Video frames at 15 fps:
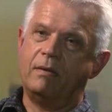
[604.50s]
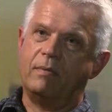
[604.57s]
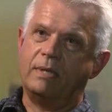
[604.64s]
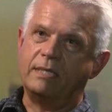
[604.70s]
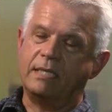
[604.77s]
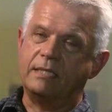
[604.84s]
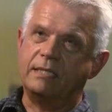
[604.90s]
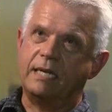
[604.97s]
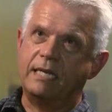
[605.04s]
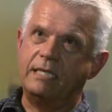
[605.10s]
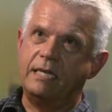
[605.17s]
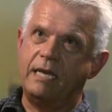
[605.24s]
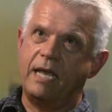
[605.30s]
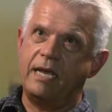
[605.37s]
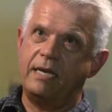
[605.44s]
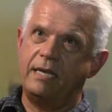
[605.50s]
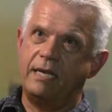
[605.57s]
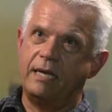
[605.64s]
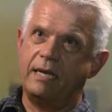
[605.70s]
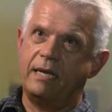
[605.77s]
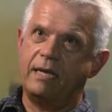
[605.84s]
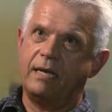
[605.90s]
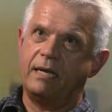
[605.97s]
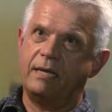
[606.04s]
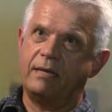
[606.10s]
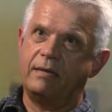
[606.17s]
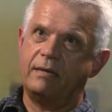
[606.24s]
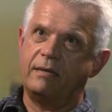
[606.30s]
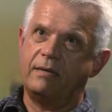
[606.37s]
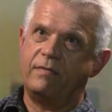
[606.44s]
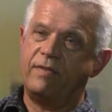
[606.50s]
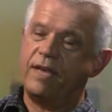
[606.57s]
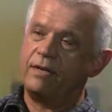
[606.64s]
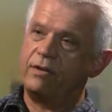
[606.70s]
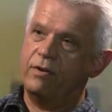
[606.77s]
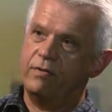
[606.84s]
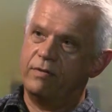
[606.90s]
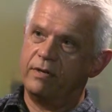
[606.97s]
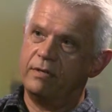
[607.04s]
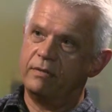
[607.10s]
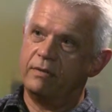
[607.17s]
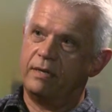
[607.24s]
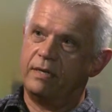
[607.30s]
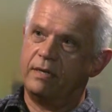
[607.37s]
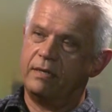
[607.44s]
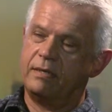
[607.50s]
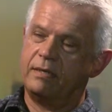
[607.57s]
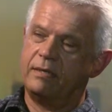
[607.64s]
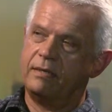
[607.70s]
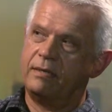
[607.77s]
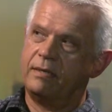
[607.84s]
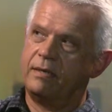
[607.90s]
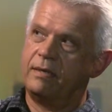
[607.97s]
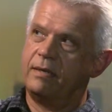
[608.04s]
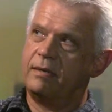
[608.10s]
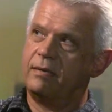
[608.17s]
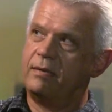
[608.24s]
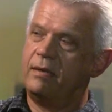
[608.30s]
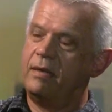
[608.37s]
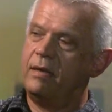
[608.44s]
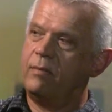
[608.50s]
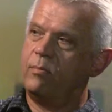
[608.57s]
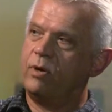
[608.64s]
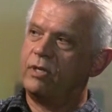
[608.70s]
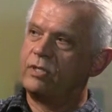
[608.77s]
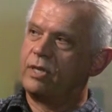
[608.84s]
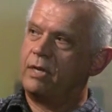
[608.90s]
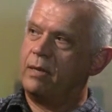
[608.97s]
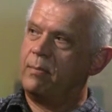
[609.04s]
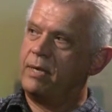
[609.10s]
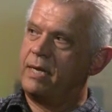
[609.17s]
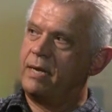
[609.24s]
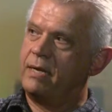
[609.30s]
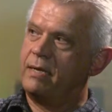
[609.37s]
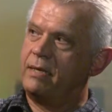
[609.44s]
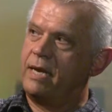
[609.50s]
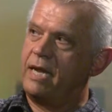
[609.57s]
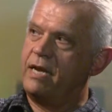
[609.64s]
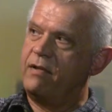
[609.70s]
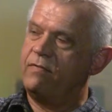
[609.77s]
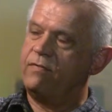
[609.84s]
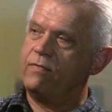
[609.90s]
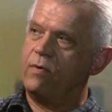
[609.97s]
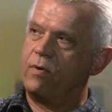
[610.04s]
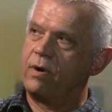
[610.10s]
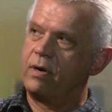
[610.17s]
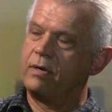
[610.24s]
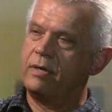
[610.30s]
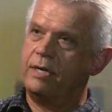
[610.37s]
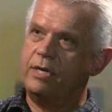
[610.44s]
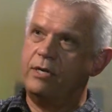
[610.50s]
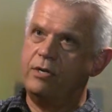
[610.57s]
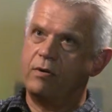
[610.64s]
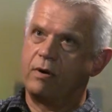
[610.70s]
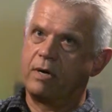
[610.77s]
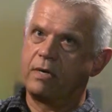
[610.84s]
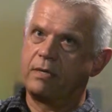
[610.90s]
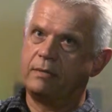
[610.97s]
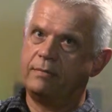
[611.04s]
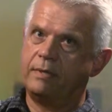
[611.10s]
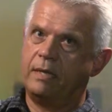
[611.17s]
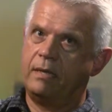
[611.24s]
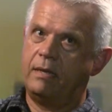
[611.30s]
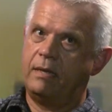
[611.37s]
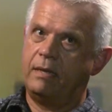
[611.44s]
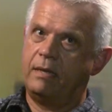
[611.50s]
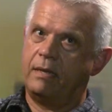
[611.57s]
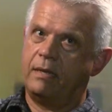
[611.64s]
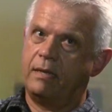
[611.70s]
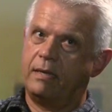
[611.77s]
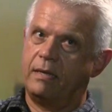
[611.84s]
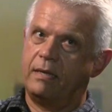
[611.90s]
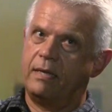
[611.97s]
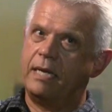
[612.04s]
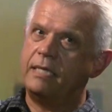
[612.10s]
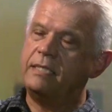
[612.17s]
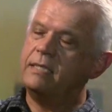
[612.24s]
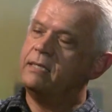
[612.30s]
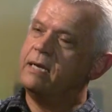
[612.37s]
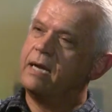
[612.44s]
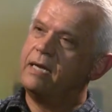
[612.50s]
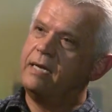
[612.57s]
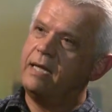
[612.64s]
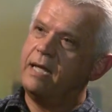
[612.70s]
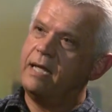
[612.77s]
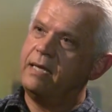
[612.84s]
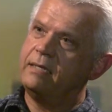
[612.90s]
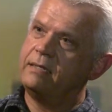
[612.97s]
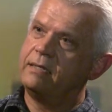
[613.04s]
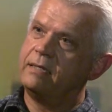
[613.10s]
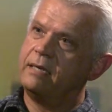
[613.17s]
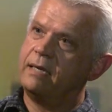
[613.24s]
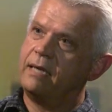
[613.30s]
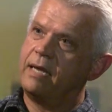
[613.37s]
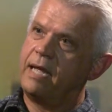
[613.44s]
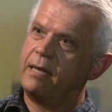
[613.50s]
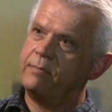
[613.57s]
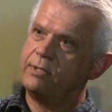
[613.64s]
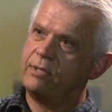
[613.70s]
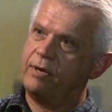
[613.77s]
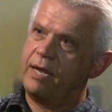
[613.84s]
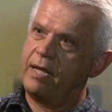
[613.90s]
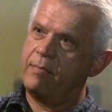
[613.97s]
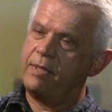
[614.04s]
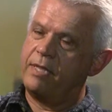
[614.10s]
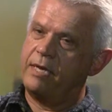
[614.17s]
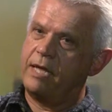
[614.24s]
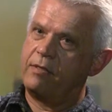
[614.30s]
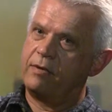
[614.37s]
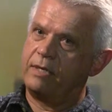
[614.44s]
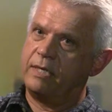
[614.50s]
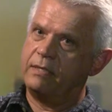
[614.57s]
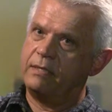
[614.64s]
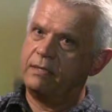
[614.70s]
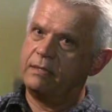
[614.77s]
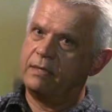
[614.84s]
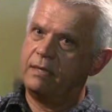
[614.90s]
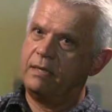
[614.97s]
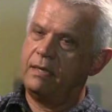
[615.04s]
Well, since 1990, Vancouver, British Columbia, 94 in New York, 1998 Amsterdam in the Netherlands,